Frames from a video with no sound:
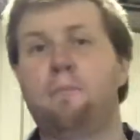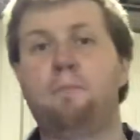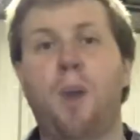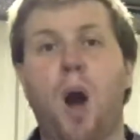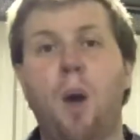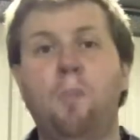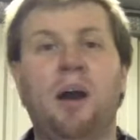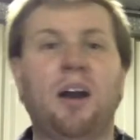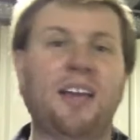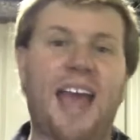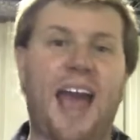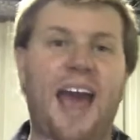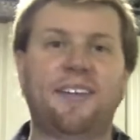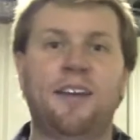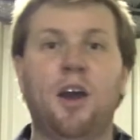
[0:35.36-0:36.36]

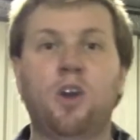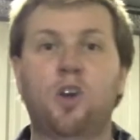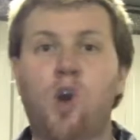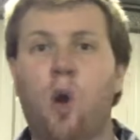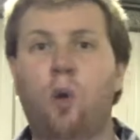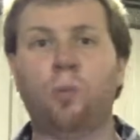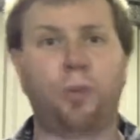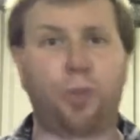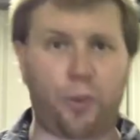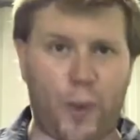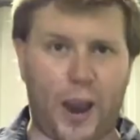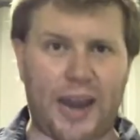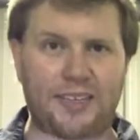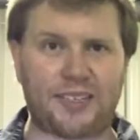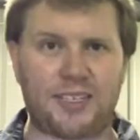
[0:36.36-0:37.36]
Bobcat
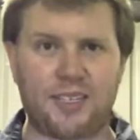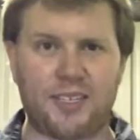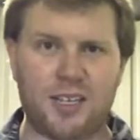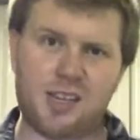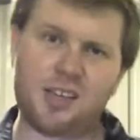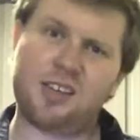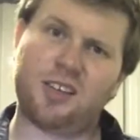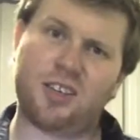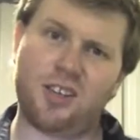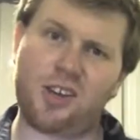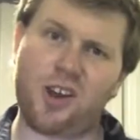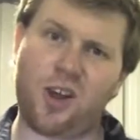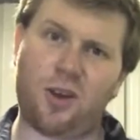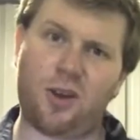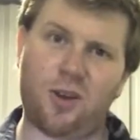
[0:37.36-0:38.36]
Goldthwait. You
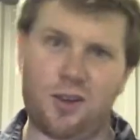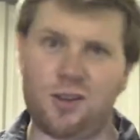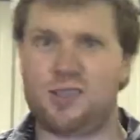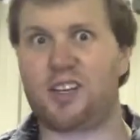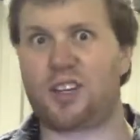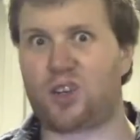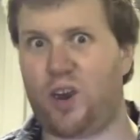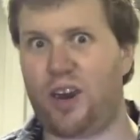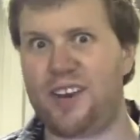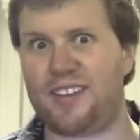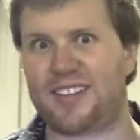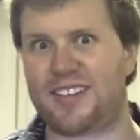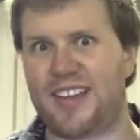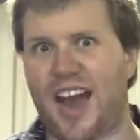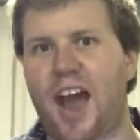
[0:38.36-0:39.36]
know, the crazy
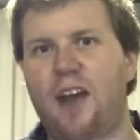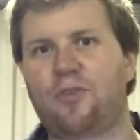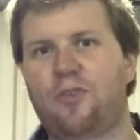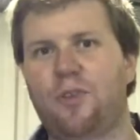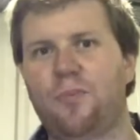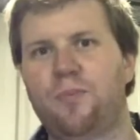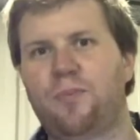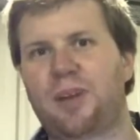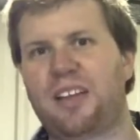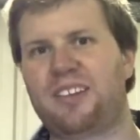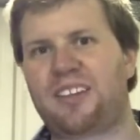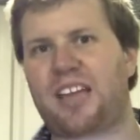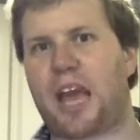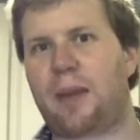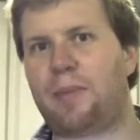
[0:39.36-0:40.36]
guy from Police
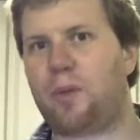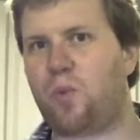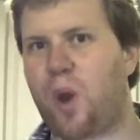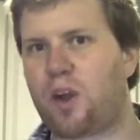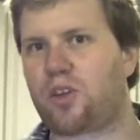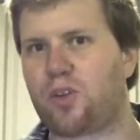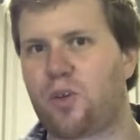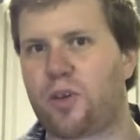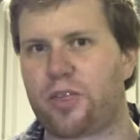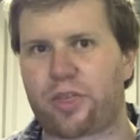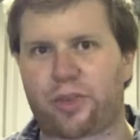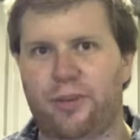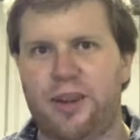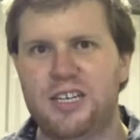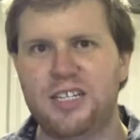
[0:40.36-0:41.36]
Academy 1, 2, and 3.